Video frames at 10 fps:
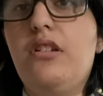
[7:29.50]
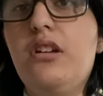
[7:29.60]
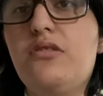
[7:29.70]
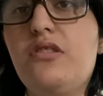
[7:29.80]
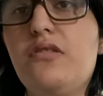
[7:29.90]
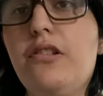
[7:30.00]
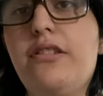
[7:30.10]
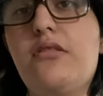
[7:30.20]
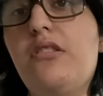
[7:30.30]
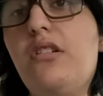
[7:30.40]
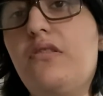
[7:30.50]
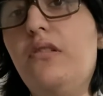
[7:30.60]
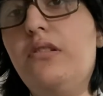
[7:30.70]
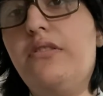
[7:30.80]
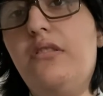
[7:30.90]
She's only 3 years
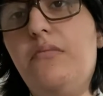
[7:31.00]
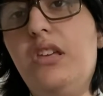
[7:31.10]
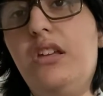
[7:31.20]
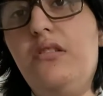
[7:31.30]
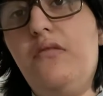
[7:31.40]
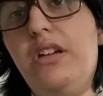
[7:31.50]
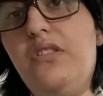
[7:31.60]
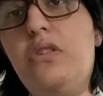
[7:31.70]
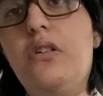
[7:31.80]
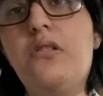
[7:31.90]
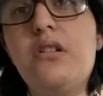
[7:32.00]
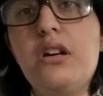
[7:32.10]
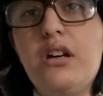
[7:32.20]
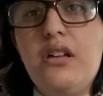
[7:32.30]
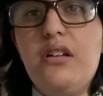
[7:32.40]
older than me anyway, so...
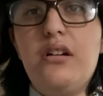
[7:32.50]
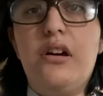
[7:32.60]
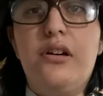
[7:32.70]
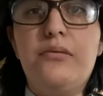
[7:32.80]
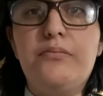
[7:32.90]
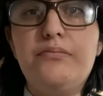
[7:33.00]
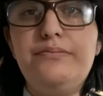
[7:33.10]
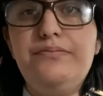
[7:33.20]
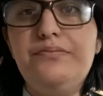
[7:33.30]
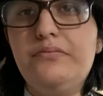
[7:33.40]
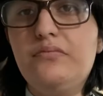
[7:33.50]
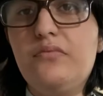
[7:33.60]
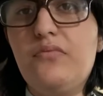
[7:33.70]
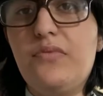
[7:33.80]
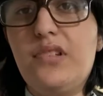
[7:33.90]
and
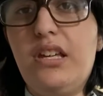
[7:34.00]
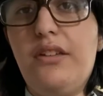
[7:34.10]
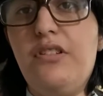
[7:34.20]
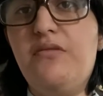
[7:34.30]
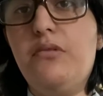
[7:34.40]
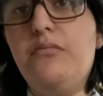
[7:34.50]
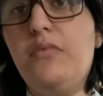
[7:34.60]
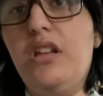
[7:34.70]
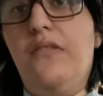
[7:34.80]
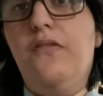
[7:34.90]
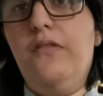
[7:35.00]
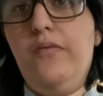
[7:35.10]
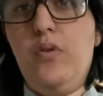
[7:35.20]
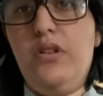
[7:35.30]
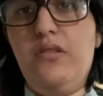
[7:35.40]
we've been meeting for
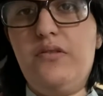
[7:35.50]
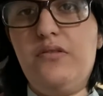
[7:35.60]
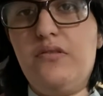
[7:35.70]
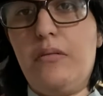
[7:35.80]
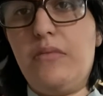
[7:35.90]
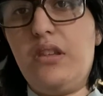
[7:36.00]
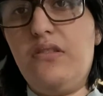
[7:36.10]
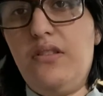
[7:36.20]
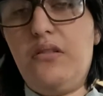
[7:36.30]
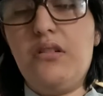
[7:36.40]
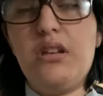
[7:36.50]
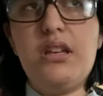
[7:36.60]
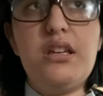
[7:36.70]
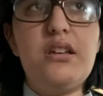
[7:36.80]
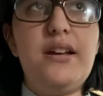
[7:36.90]
4 years or something, so
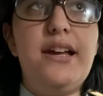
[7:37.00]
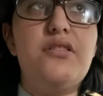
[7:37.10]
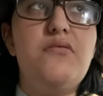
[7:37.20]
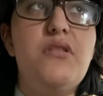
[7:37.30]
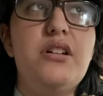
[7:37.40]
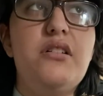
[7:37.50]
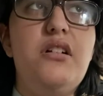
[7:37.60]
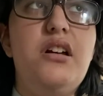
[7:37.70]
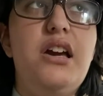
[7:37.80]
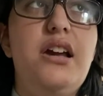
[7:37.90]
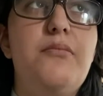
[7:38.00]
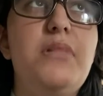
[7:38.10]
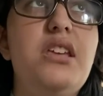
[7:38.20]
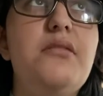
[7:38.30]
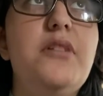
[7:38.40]
I don't want
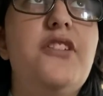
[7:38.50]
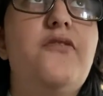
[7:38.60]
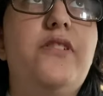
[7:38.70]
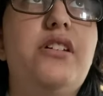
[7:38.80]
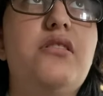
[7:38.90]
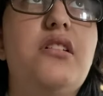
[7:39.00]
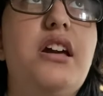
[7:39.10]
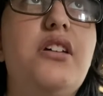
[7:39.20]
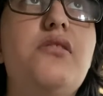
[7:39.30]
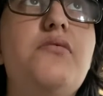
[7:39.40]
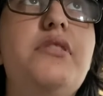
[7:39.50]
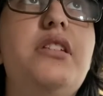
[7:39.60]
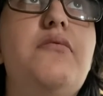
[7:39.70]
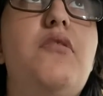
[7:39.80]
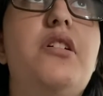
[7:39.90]
me and my friend I don't
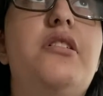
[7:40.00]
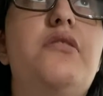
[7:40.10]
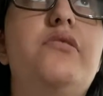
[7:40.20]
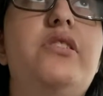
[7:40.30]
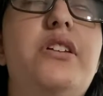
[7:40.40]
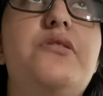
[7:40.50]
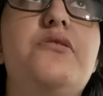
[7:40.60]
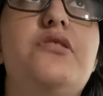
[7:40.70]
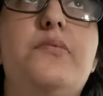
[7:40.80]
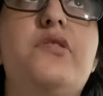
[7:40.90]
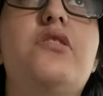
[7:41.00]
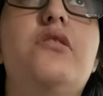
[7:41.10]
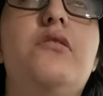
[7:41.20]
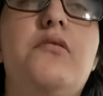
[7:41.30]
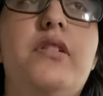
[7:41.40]
really want our relationship to
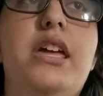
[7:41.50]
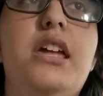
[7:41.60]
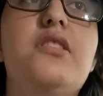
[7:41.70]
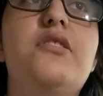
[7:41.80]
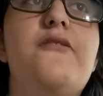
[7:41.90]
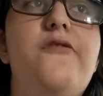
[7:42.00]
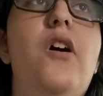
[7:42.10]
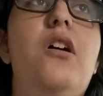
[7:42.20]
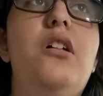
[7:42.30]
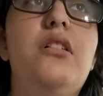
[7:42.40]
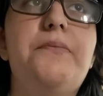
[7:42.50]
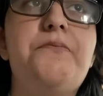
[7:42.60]
go away, to fall.